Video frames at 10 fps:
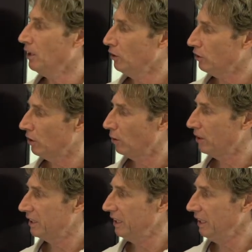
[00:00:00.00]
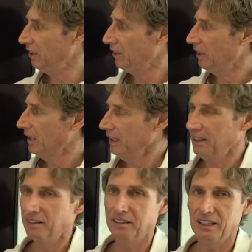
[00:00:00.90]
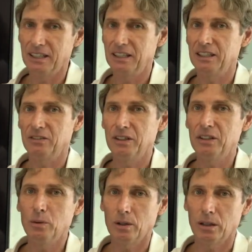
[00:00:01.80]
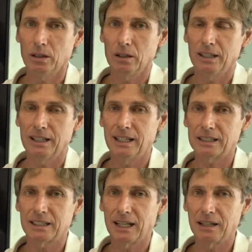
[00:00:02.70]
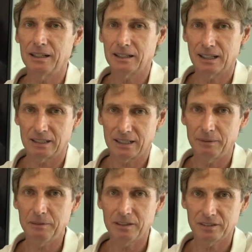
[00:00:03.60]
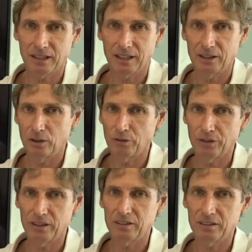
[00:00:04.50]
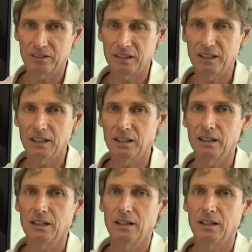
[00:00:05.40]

So here in the individual cut-come design of this single